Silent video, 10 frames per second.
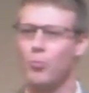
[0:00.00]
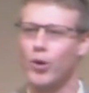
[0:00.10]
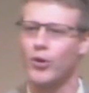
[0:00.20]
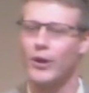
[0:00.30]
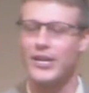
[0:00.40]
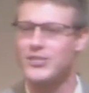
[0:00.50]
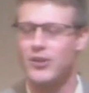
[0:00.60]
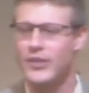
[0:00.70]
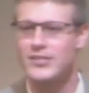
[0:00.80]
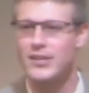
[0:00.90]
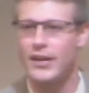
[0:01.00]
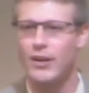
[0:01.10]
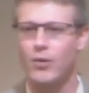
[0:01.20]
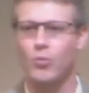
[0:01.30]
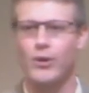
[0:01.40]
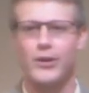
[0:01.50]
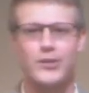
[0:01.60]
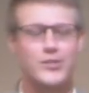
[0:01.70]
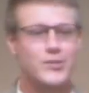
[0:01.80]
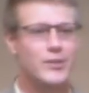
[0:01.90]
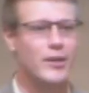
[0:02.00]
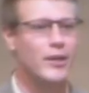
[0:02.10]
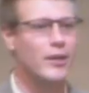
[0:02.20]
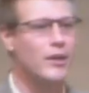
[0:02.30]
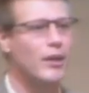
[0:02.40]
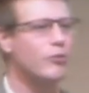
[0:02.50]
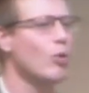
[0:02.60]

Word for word: grace. No, that's not how it works. If you are